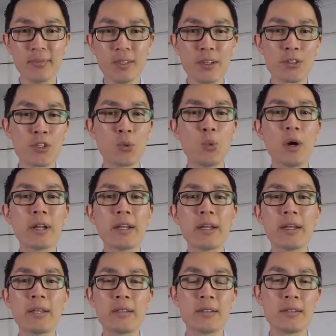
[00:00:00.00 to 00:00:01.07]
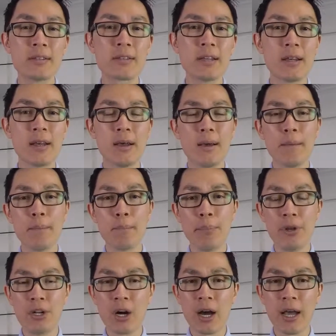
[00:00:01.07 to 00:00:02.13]
So what is
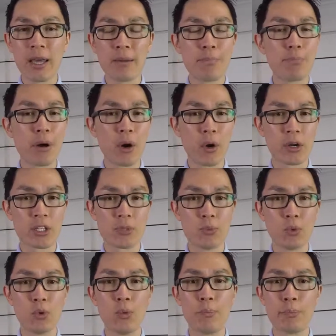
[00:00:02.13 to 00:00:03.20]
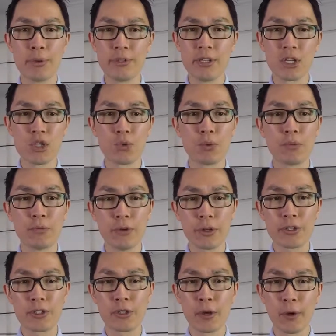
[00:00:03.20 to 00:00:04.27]
benign paroxysmal positional
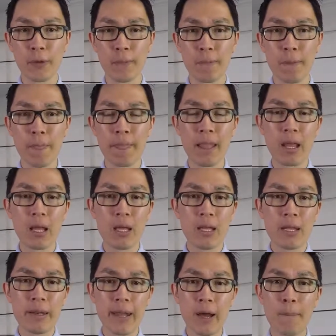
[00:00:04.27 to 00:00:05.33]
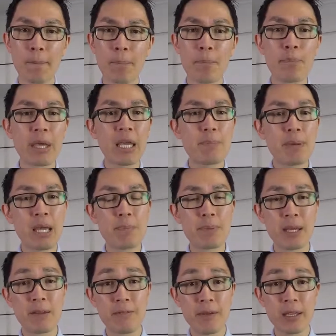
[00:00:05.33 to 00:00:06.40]
vertigo? Now,
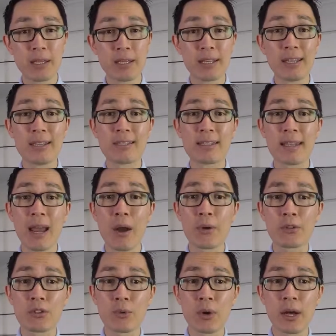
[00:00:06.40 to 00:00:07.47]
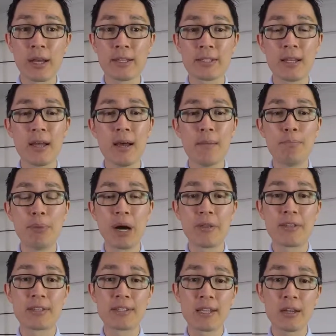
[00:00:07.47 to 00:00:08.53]
BPPV is characterized by
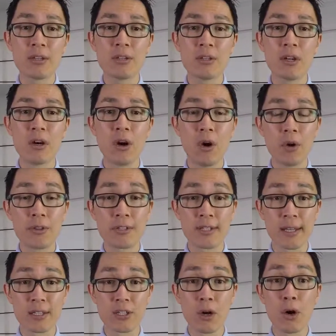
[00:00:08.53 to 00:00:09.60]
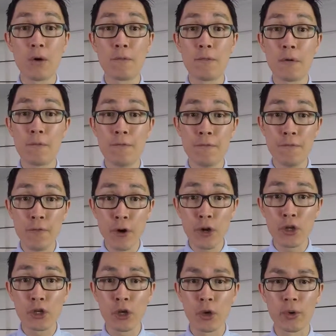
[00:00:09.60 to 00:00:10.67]
the sudden onset of
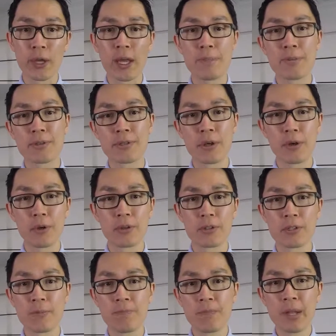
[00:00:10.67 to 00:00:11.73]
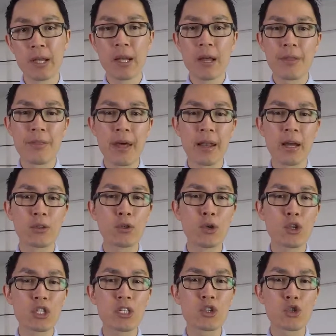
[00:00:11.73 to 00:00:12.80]
vertigo episodes that are
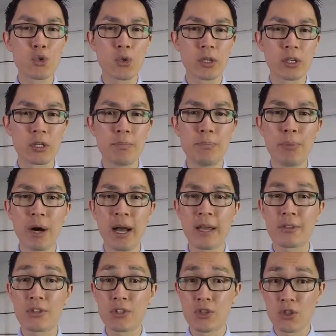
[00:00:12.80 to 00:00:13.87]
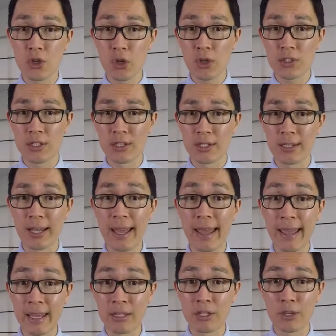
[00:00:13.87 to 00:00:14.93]
usually triggered by certain
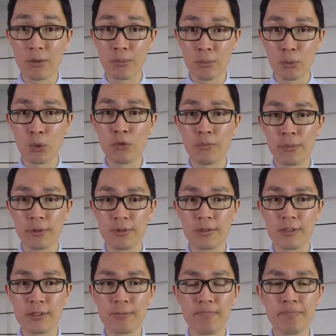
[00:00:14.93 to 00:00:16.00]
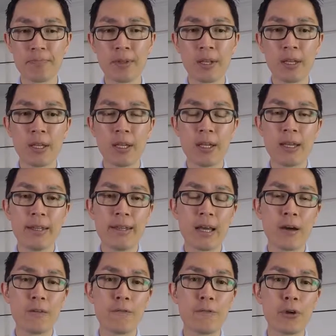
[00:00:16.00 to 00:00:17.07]
head movements.
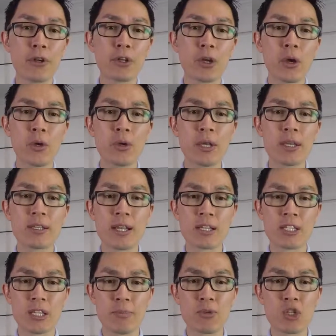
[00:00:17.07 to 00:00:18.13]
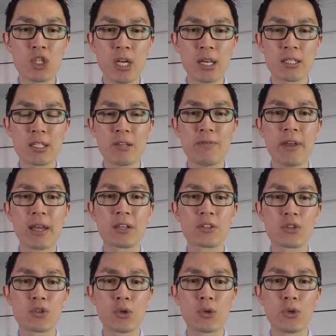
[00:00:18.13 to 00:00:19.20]
Now, vertigo is a subjective
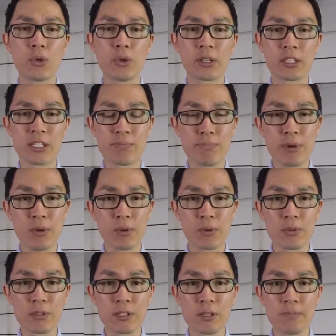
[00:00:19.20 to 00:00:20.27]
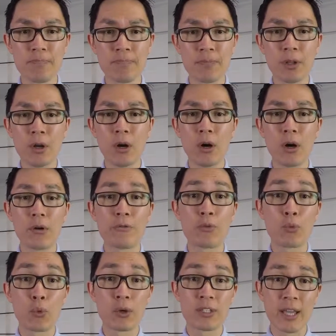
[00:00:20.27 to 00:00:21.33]
external experience
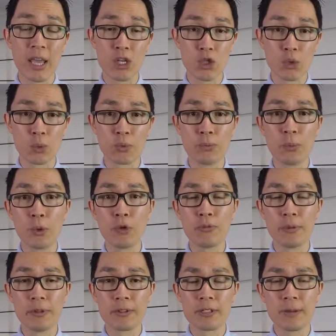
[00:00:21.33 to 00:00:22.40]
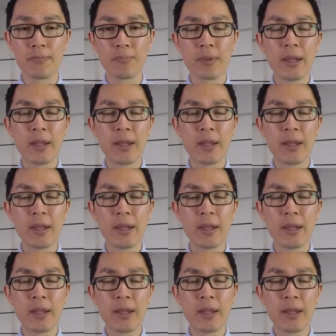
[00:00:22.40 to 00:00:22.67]
of rotational movement.